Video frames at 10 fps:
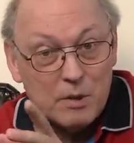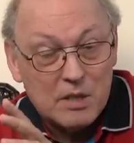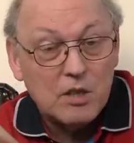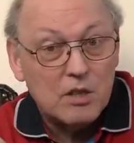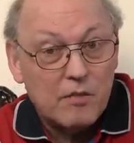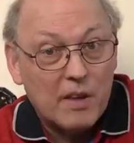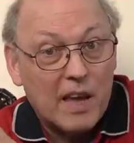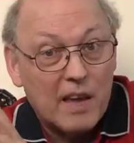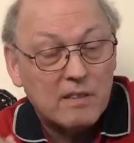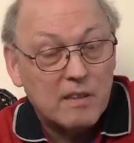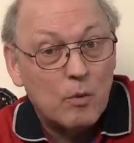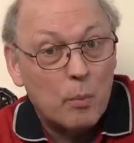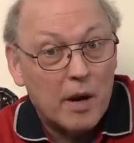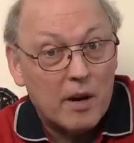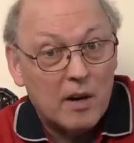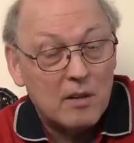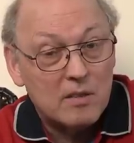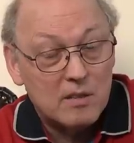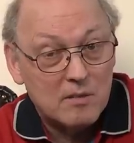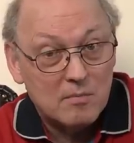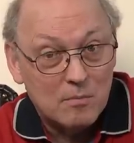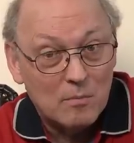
position of the cask in the warehouse.